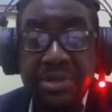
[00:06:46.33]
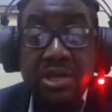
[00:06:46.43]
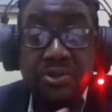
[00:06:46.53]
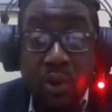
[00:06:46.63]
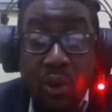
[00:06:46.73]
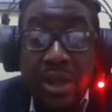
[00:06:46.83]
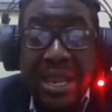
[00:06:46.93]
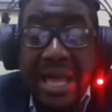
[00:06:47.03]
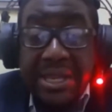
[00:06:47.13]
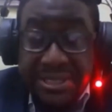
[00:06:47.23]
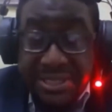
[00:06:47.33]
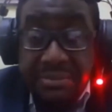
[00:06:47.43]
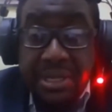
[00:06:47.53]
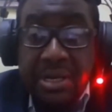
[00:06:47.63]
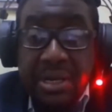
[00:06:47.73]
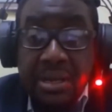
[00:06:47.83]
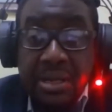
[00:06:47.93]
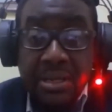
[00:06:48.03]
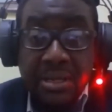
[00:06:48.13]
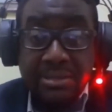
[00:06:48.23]
because we all had a similar
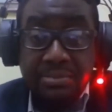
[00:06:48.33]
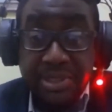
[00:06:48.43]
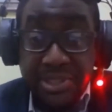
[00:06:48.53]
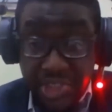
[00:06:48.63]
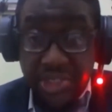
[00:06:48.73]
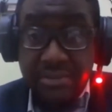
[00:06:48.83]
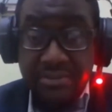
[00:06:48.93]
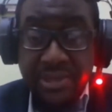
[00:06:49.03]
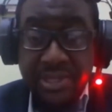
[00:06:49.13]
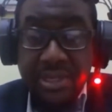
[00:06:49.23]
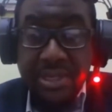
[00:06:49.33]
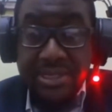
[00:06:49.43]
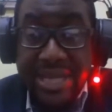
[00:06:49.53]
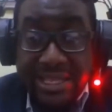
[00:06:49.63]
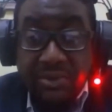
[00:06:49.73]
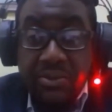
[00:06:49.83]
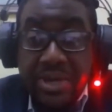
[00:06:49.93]
position that yes.